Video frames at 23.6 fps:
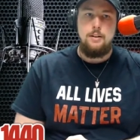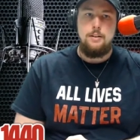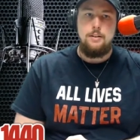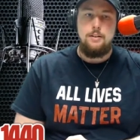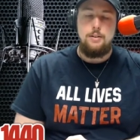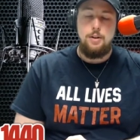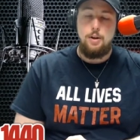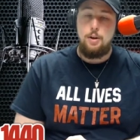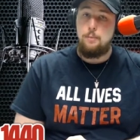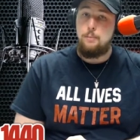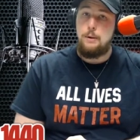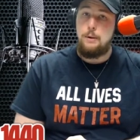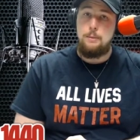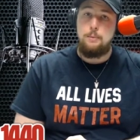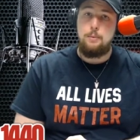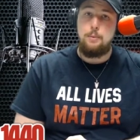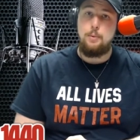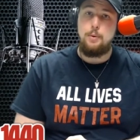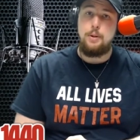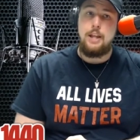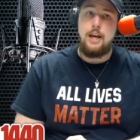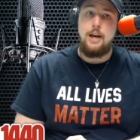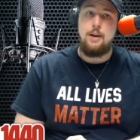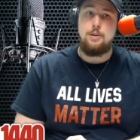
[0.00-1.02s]
there are people
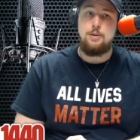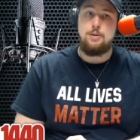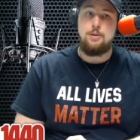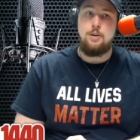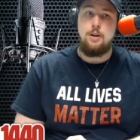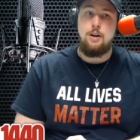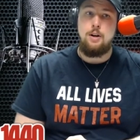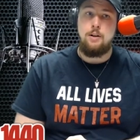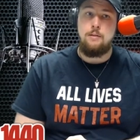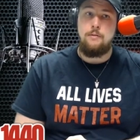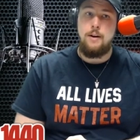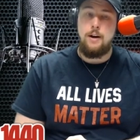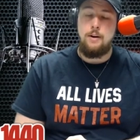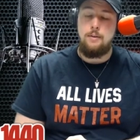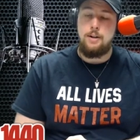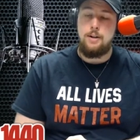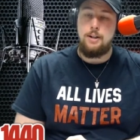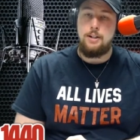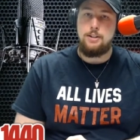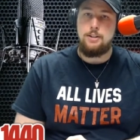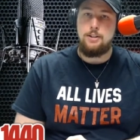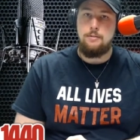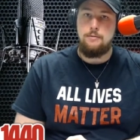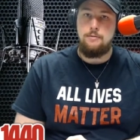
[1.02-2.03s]
without a strong
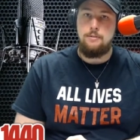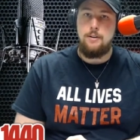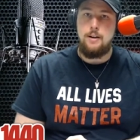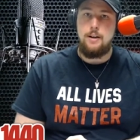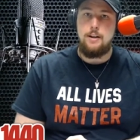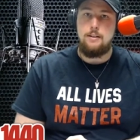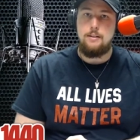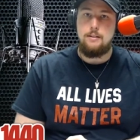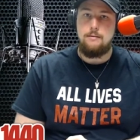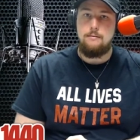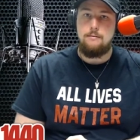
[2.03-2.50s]
foundation of faith,